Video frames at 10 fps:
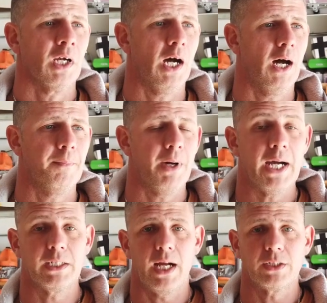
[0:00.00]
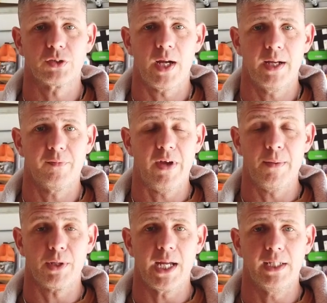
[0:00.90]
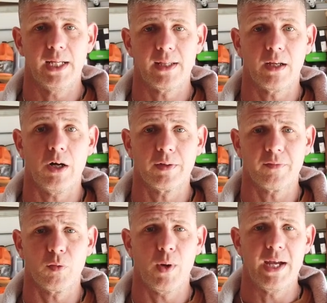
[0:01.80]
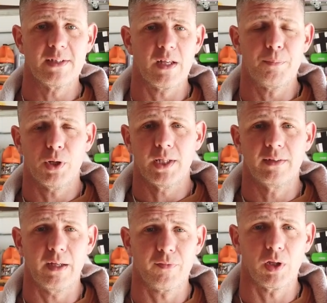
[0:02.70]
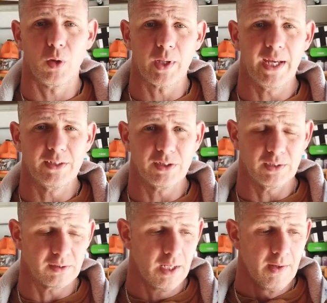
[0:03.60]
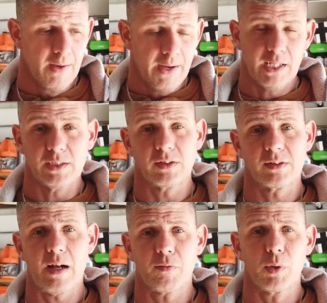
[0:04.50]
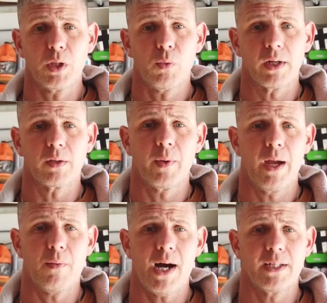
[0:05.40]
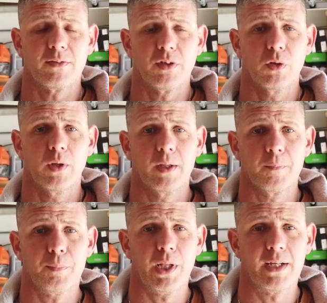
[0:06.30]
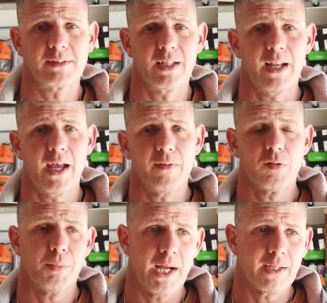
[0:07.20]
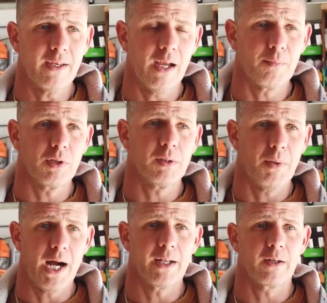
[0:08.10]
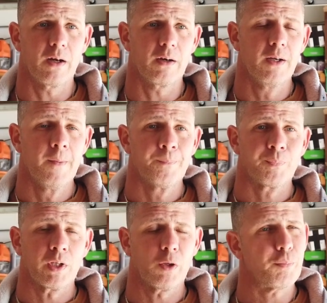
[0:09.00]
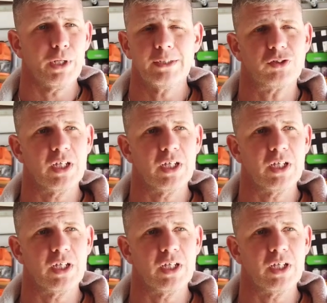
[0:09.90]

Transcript: Um, I, I tried fabricating that thing all different ways. I put it in different locations, and it just never really worked the way I wanted it to. And plus, then I have to buy the camera camera, the monitor. They're pretty